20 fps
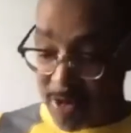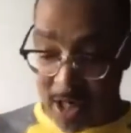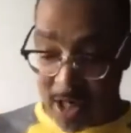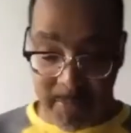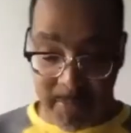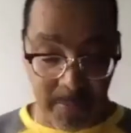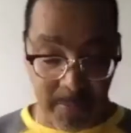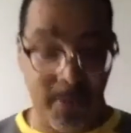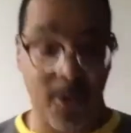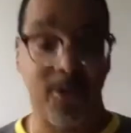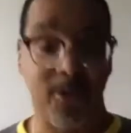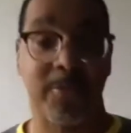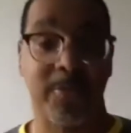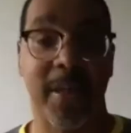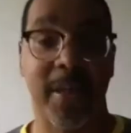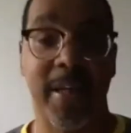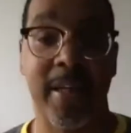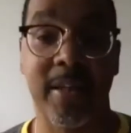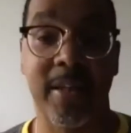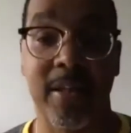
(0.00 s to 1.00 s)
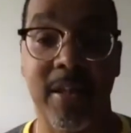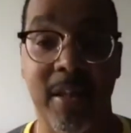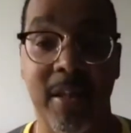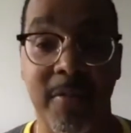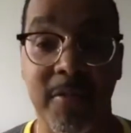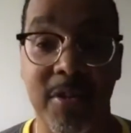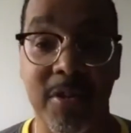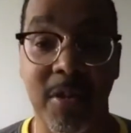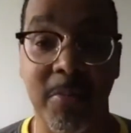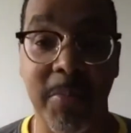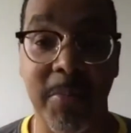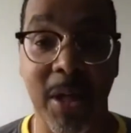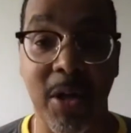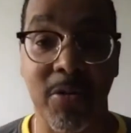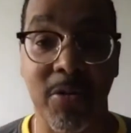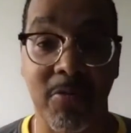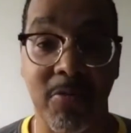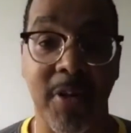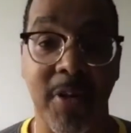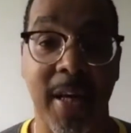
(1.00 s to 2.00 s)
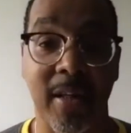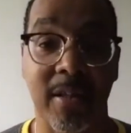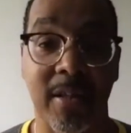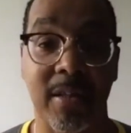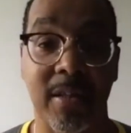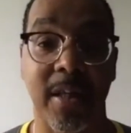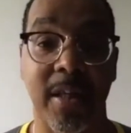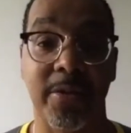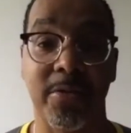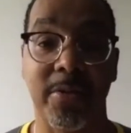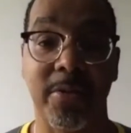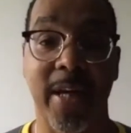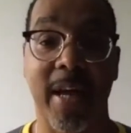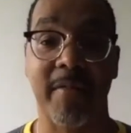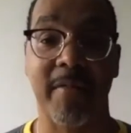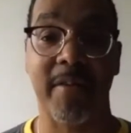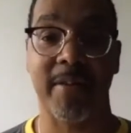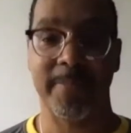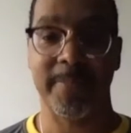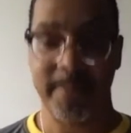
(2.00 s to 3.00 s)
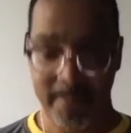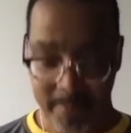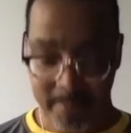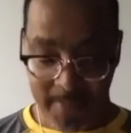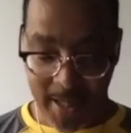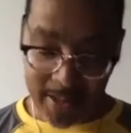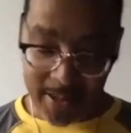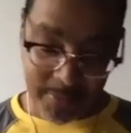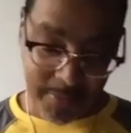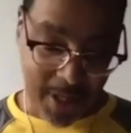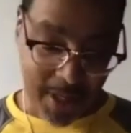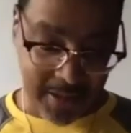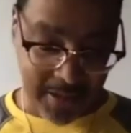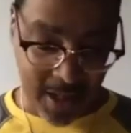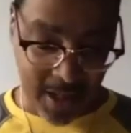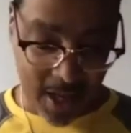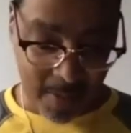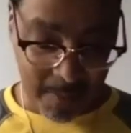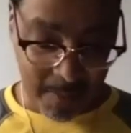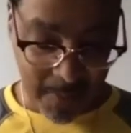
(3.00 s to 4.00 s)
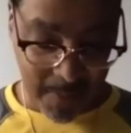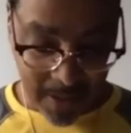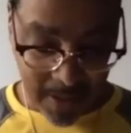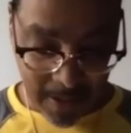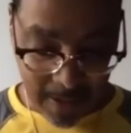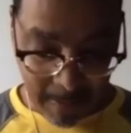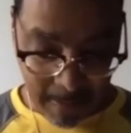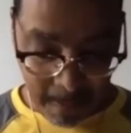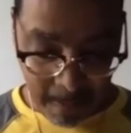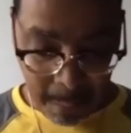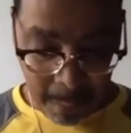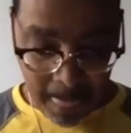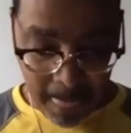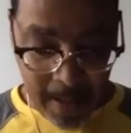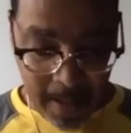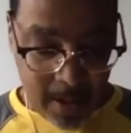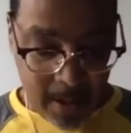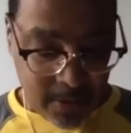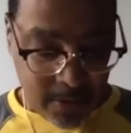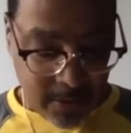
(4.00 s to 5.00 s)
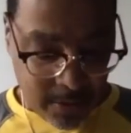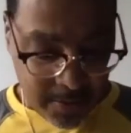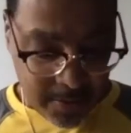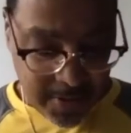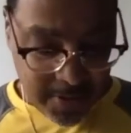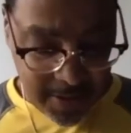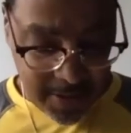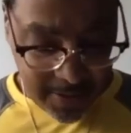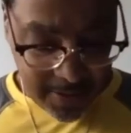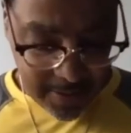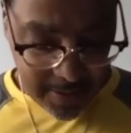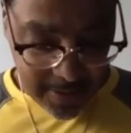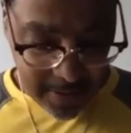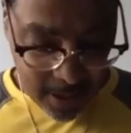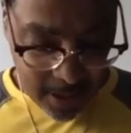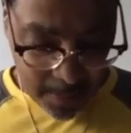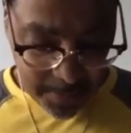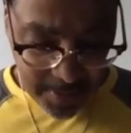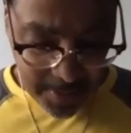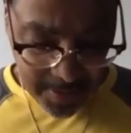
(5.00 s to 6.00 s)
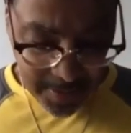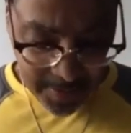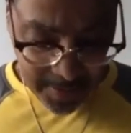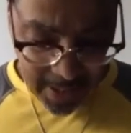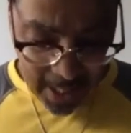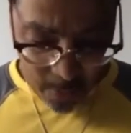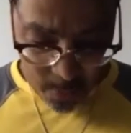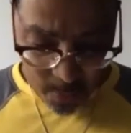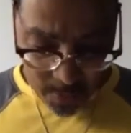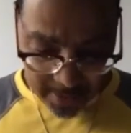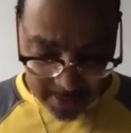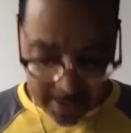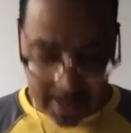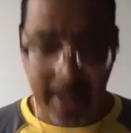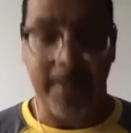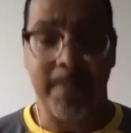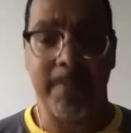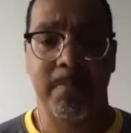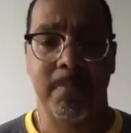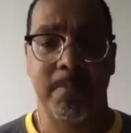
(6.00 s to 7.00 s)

to be the postman that delivers the mail correctly. There you have it. That's my job. So Jesus is upset with them.